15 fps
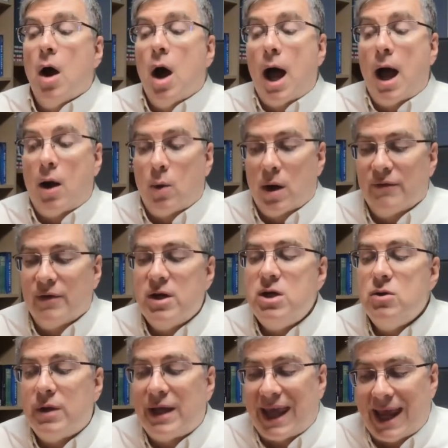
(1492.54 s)
However,
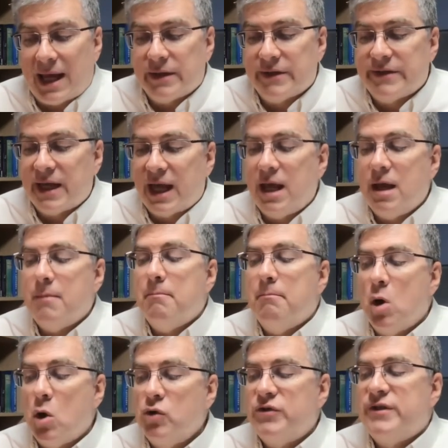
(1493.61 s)
you can say
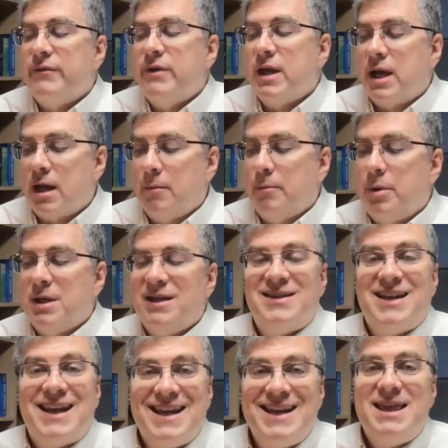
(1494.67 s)
most of the
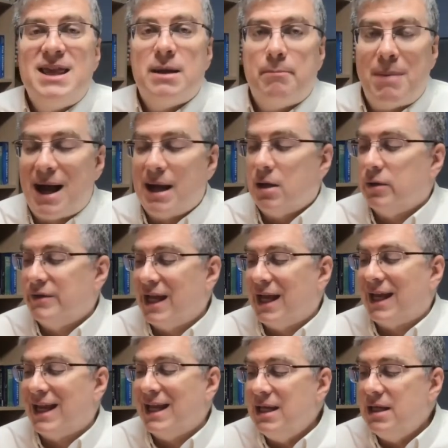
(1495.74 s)
companies in the
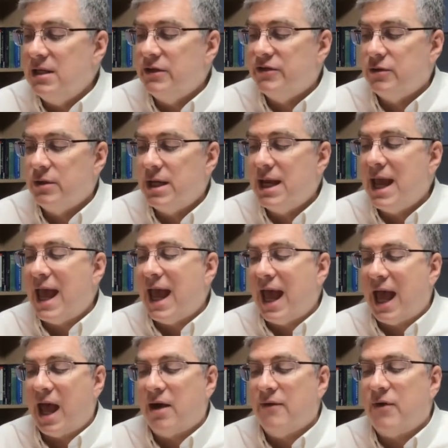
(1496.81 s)
biotech industry
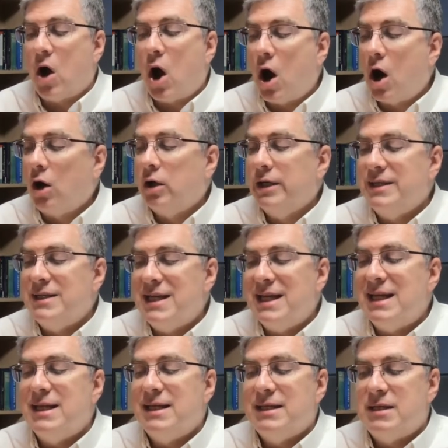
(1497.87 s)
have
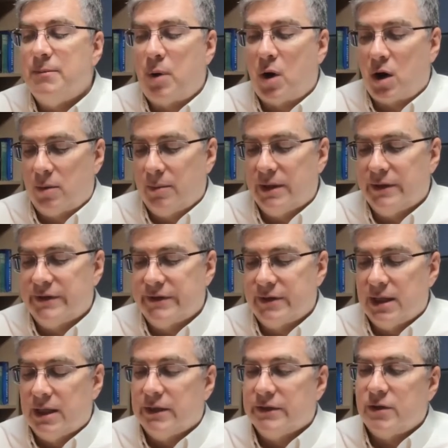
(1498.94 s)
R&D departments.
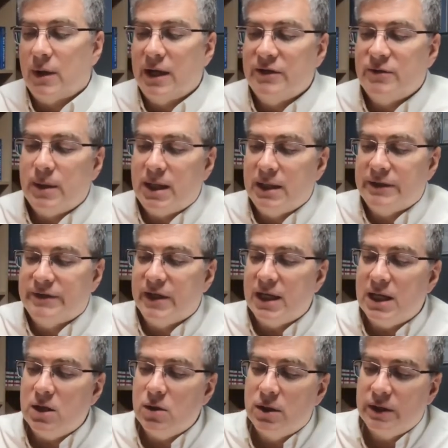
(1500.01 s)
So as we can see,
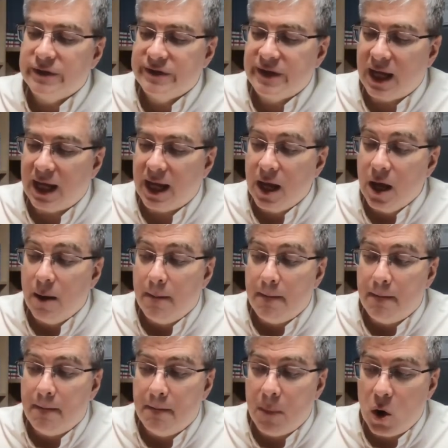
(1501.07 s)
you can say
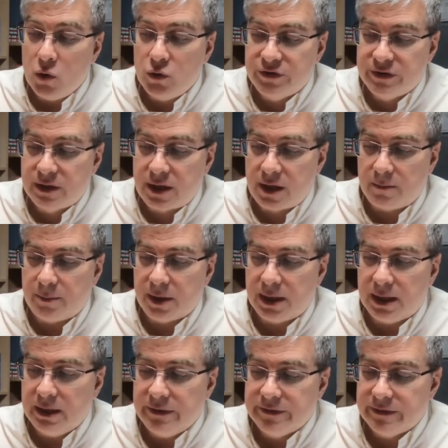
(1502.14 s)
most
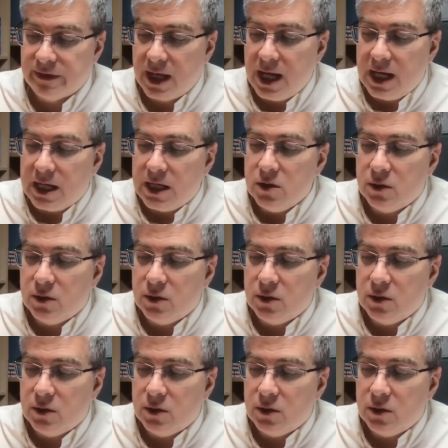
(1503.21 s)
companies, you